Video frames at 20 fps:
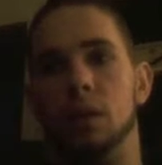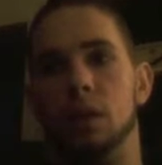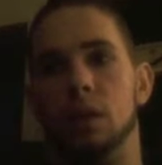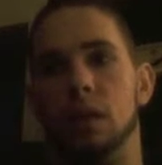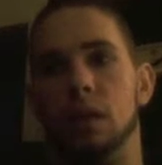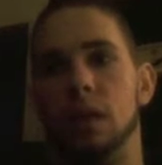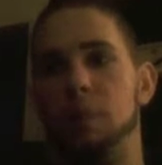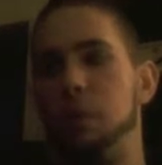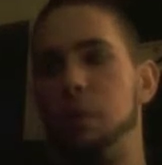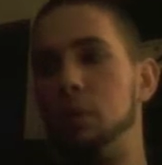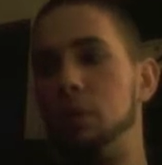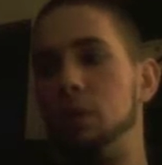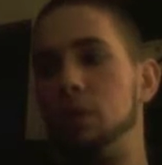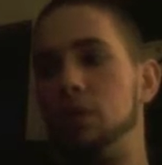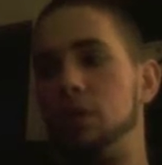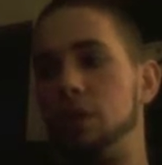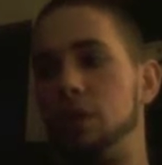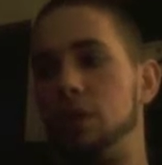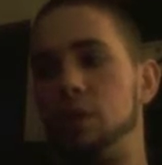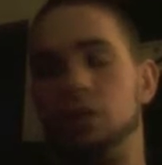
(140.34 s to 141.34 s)
A lot of people at
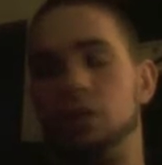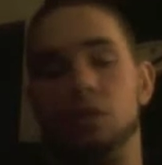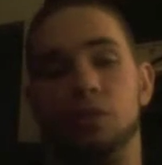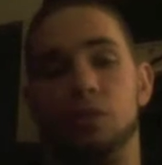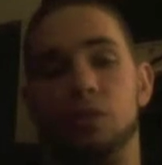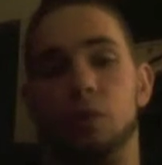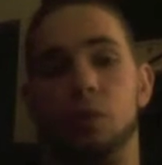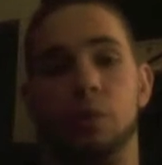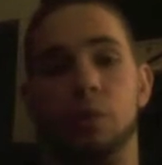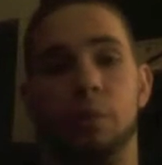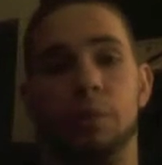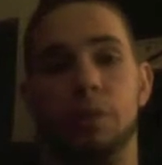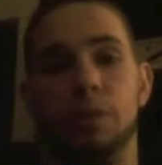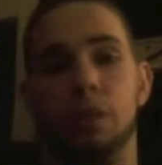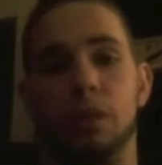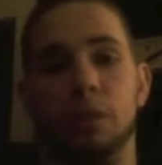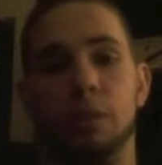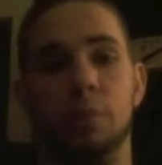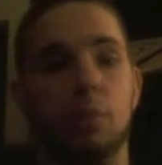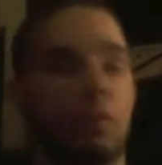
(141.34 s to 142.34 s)
Syracuse are sort of
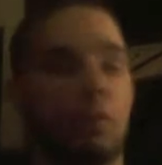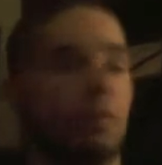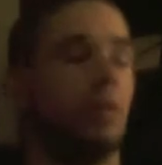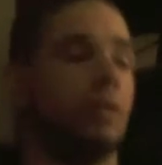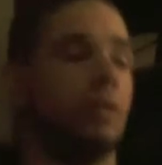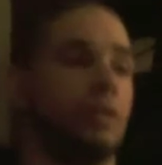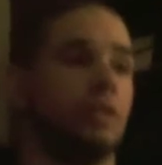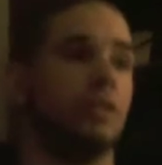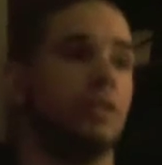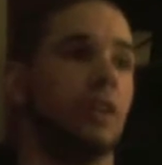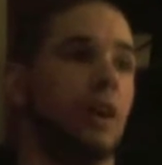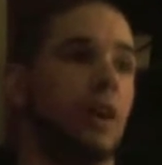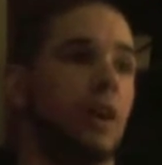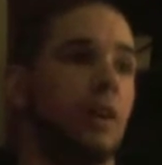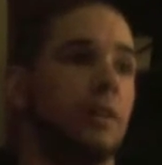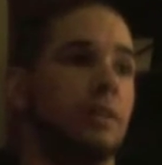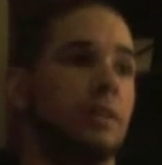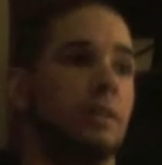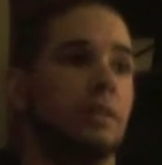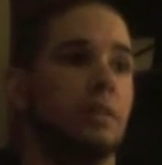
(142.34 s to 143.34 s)
upset that Marrone is
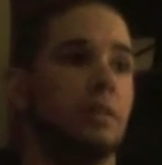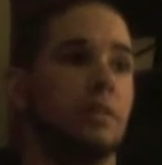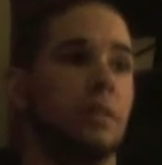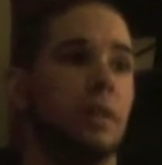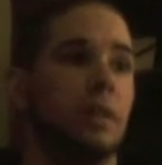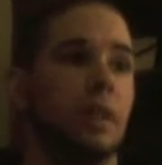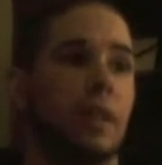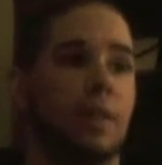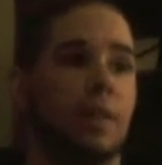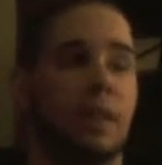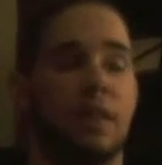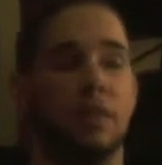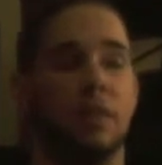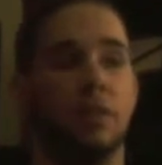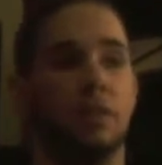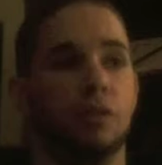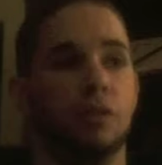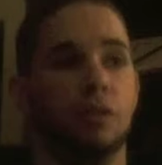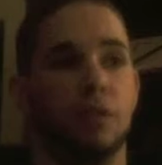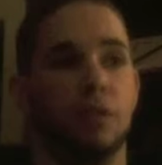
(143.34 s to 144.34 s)
gone. And that's
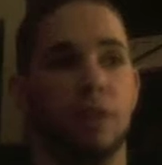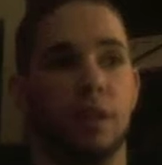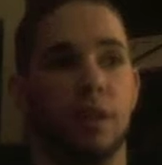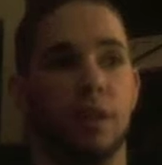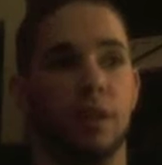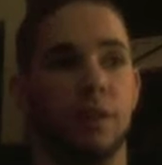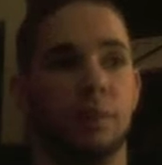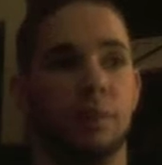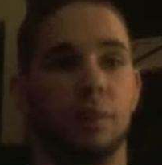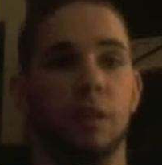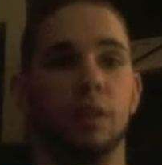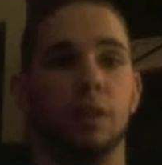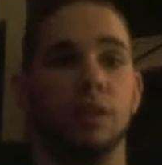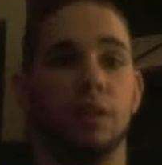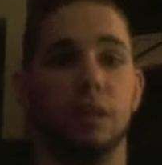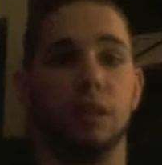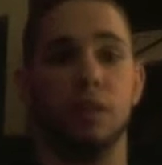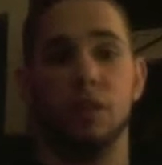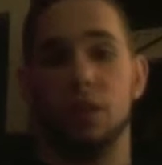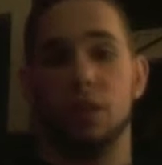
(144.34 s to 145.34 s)
interesting because
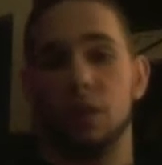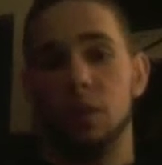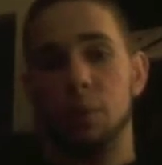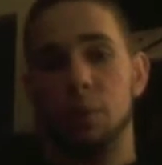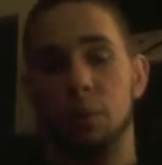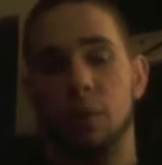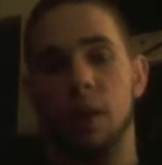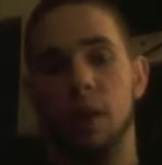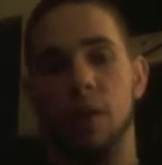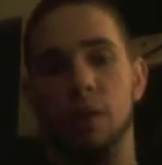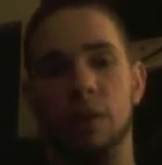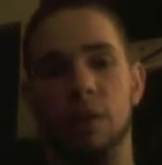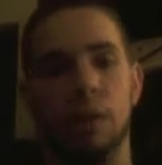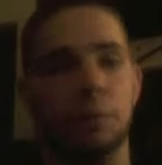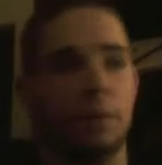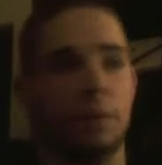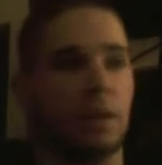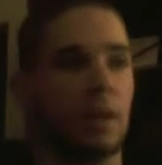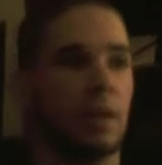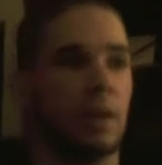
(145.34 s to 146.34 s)
he did turn them around. I
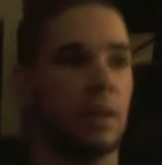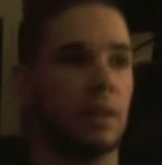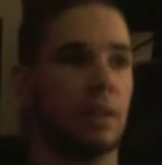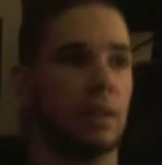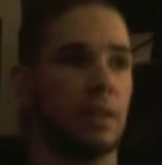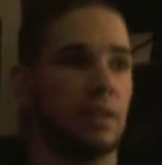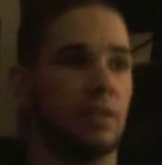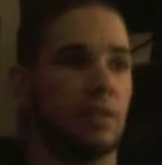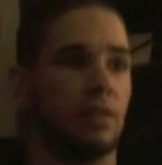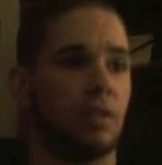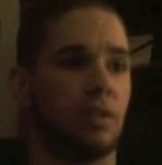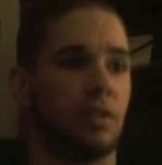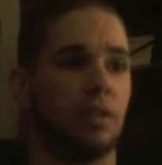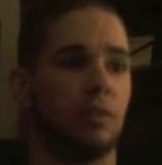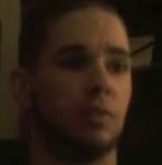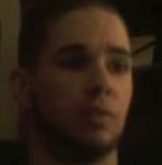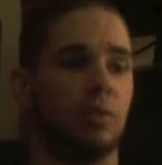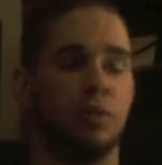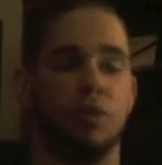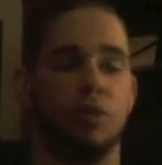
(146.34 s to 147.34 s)
mean,
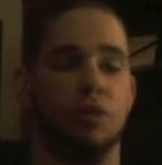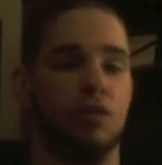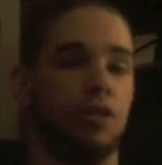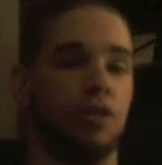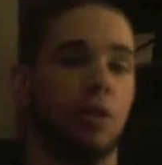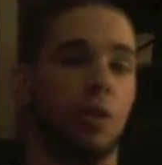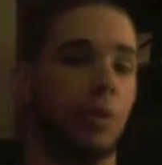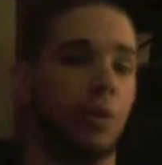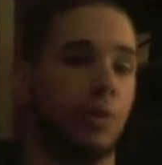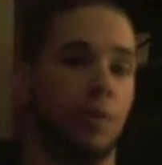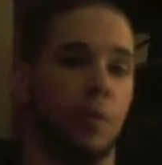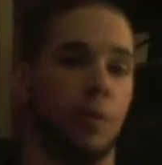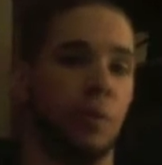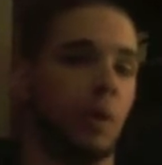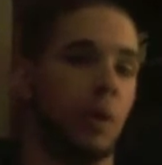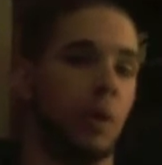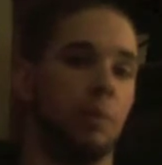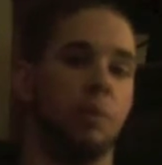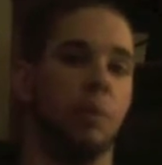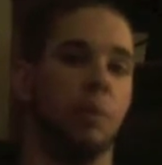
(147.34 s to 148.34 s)
Syracuse was a joke of a
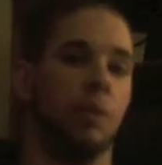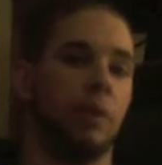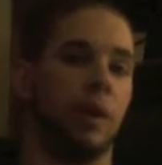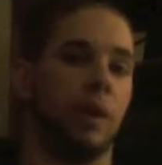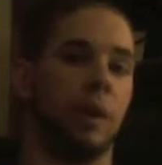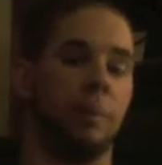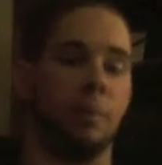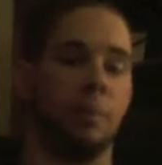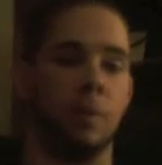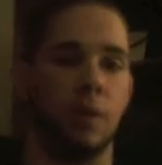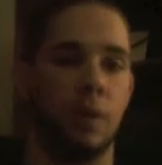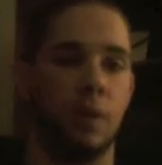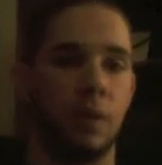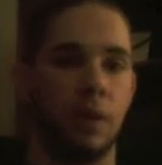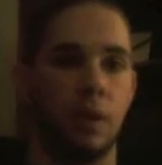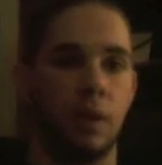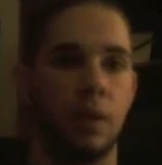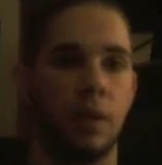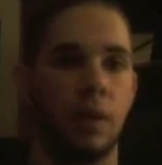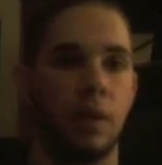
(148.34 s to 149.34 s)
football program
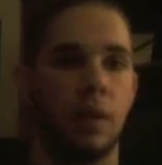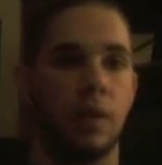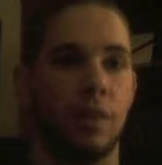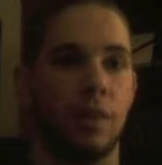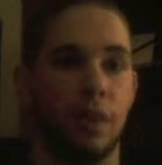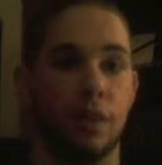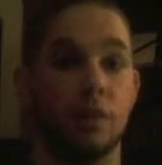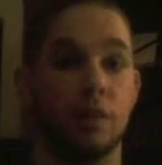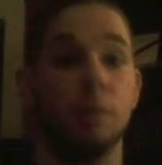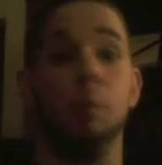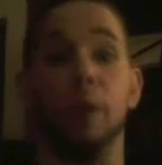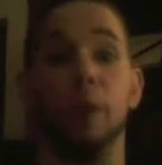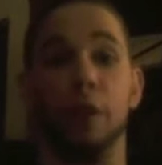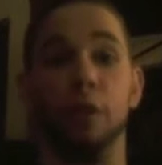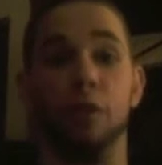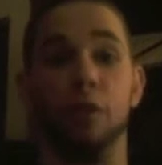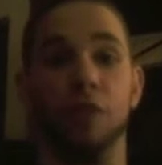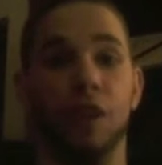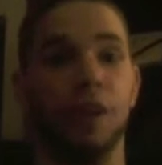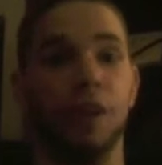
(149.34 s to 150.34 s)
thanks to
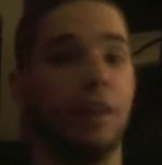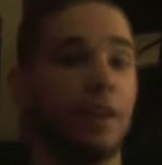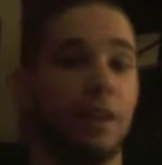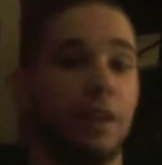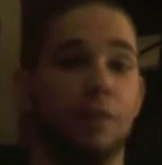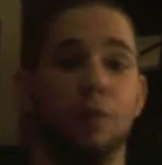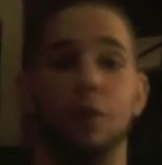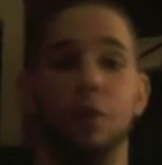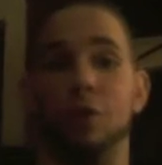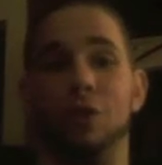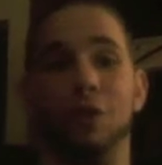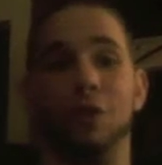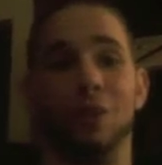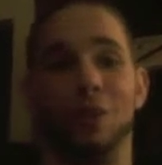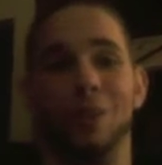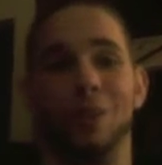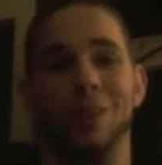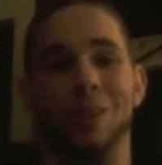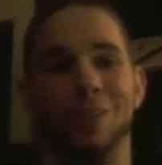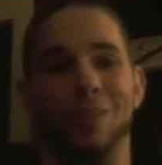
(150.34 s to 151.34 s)
Michael Vick. And if you're a
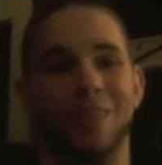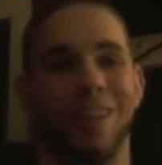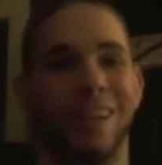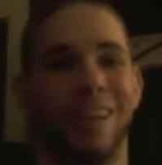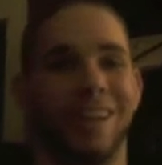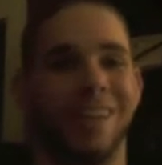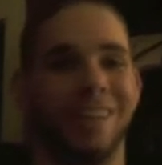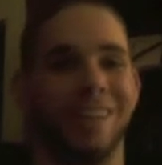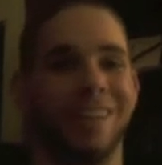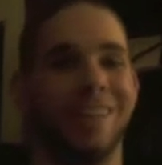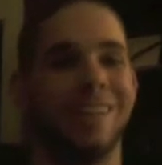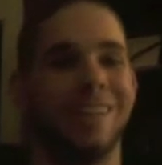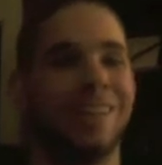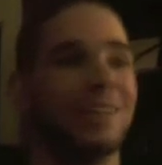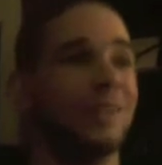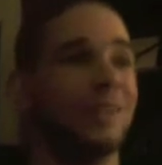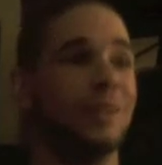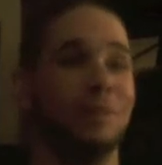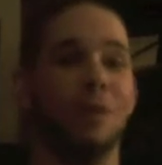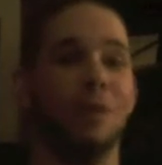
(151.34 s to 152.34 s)
Syracuse fan,
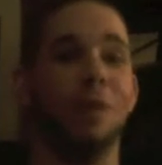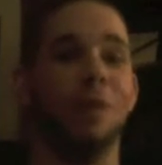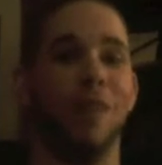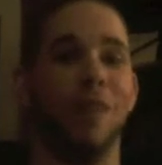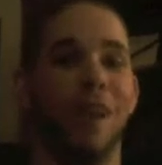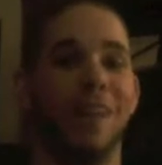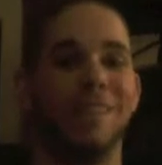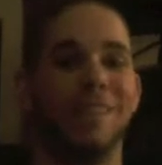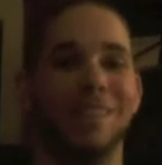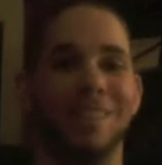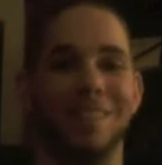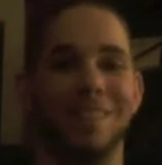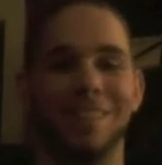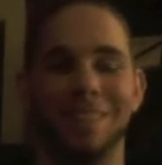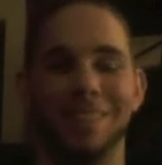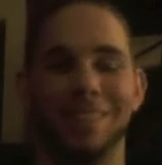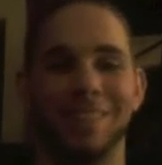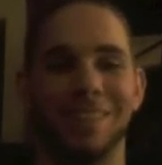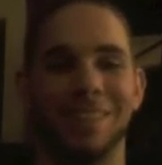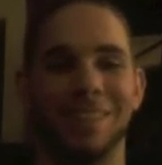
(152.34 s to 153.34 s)
you know that
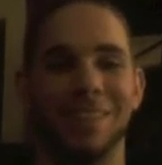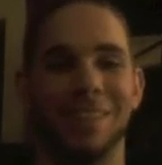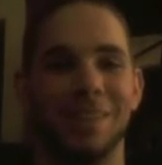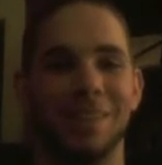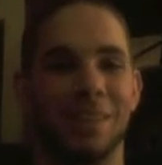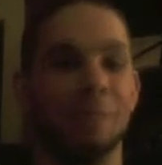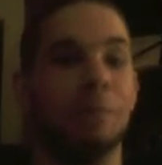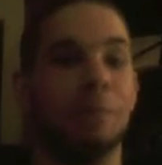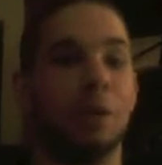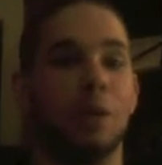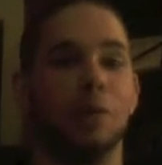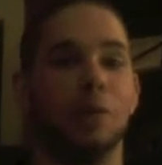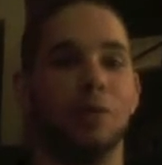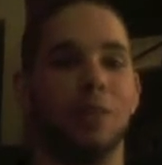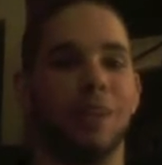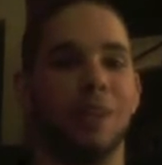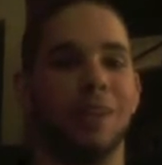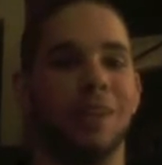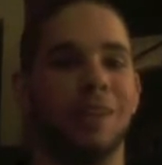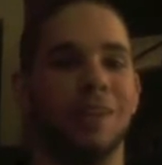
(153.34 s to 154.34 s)
Michael
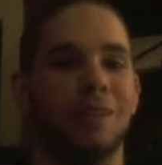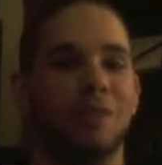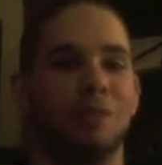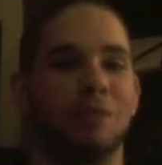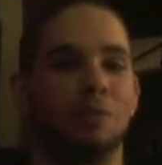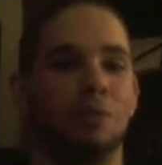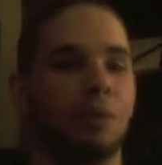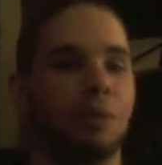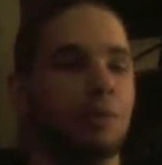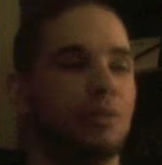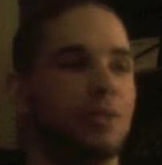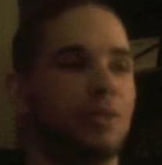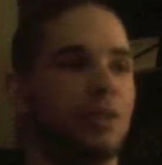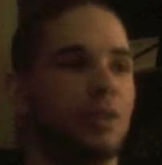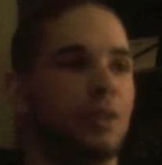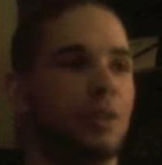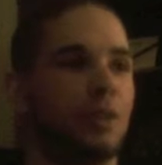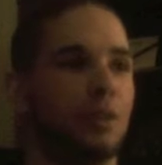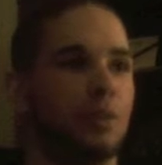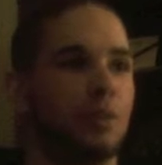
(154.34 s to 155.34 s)
Vick screwed
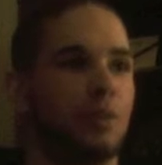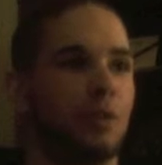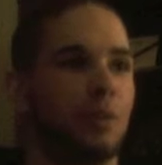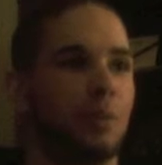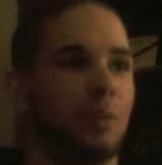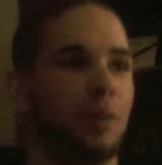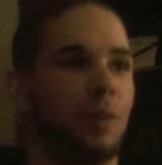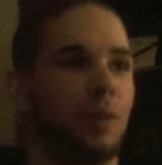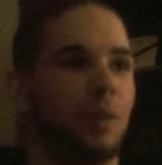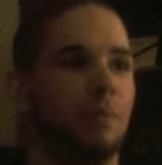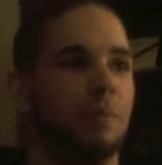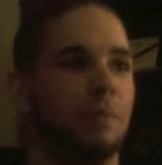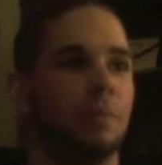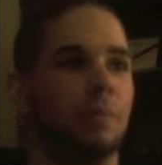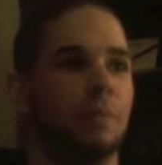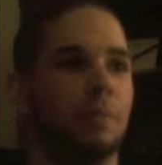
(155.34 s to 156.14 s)
Syracuse football.